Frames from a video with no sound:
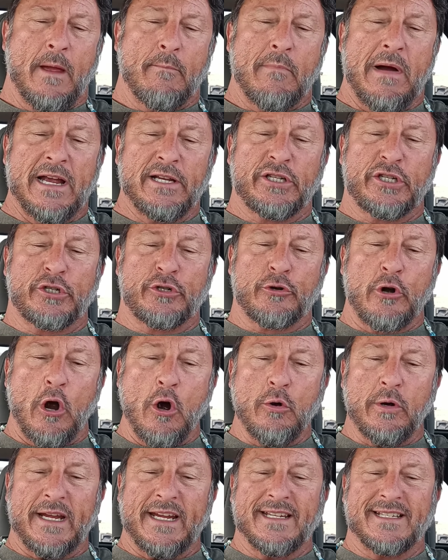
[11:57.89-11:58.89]
My
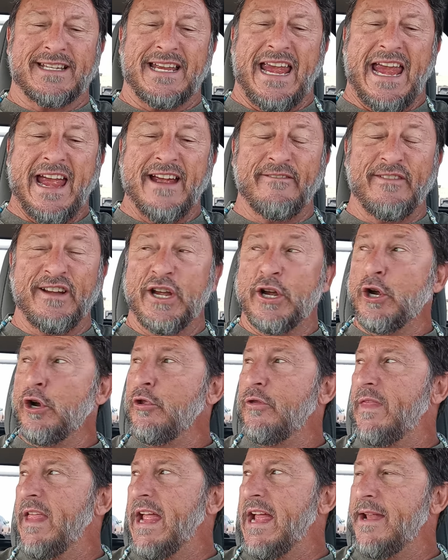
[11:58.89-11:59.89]
stroke is heavier
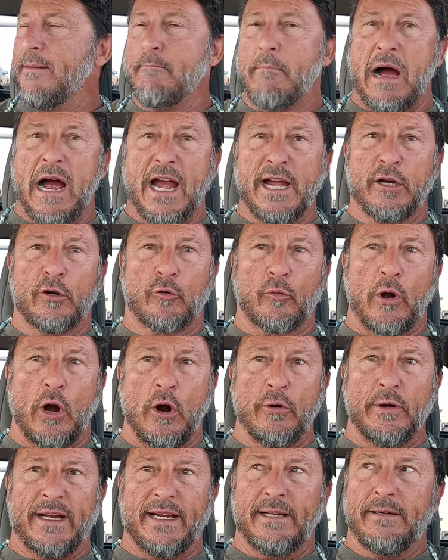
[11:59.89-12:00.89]
than my
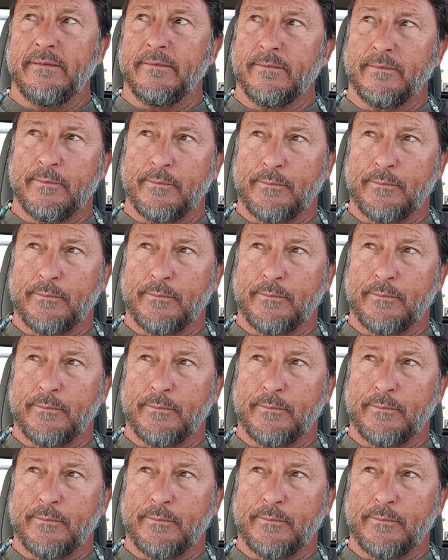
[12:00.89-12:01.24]
groaning.